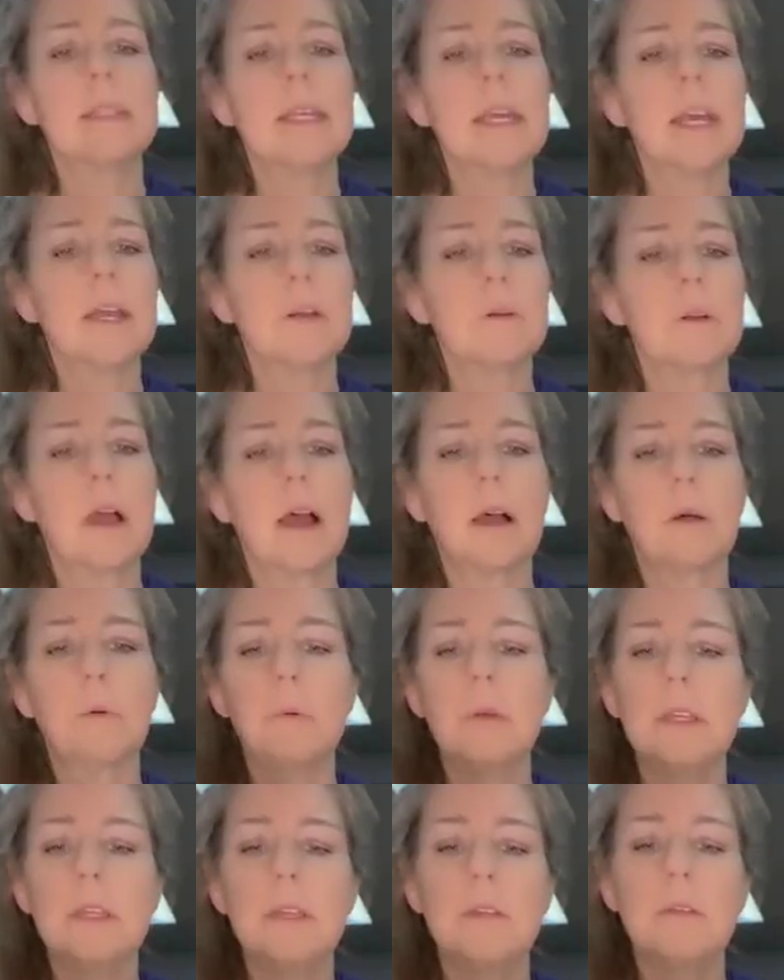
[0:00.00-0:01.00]
Sarah,
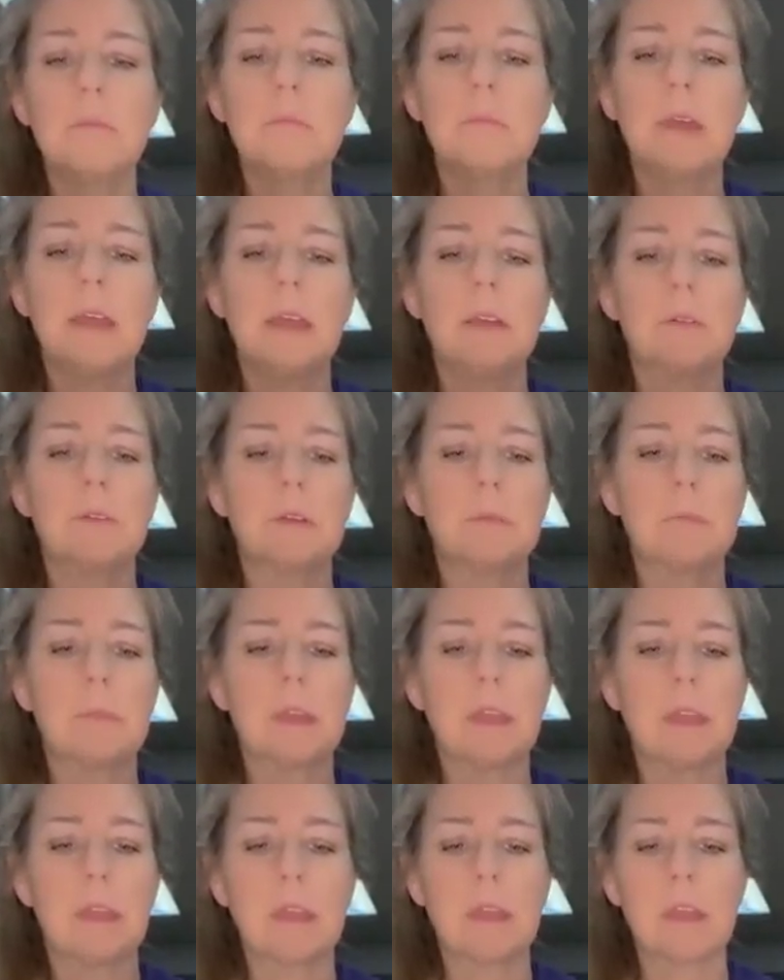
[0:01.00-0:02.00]
will you marry
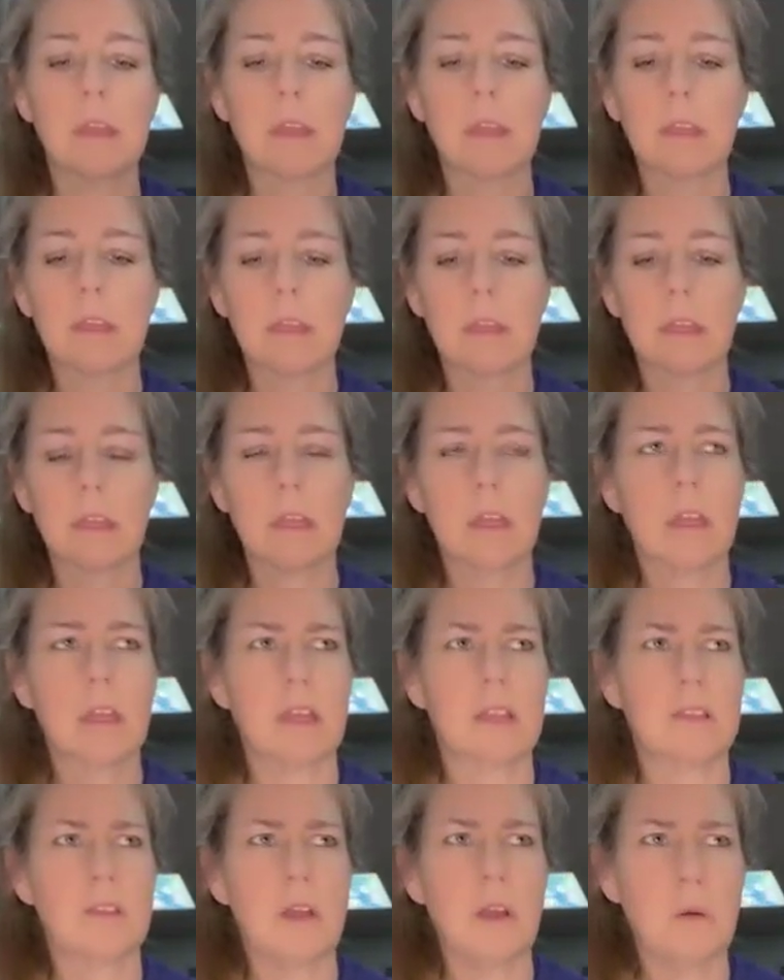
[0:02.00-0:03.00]
me?
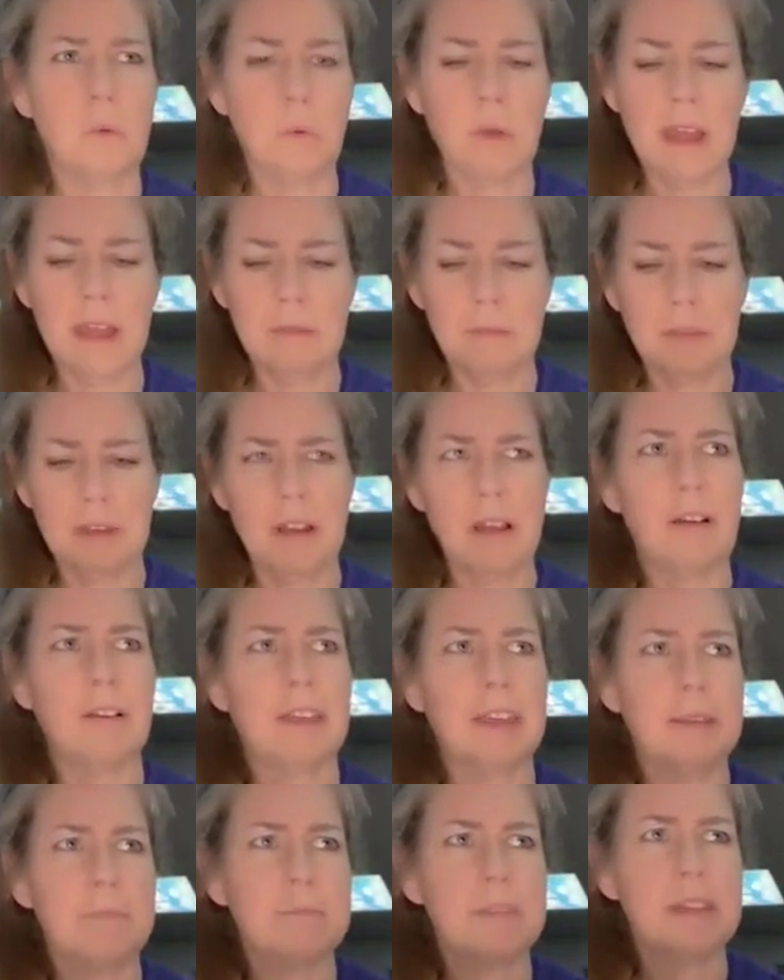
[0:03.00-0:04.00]
No way, but I'll
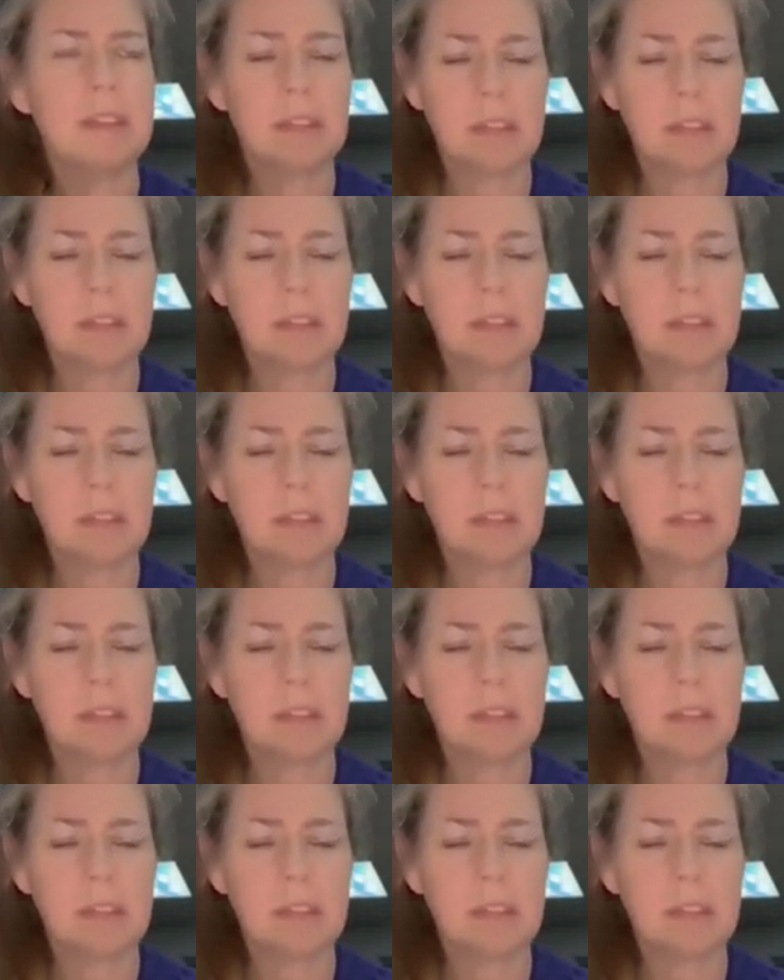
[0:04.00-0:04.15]
keep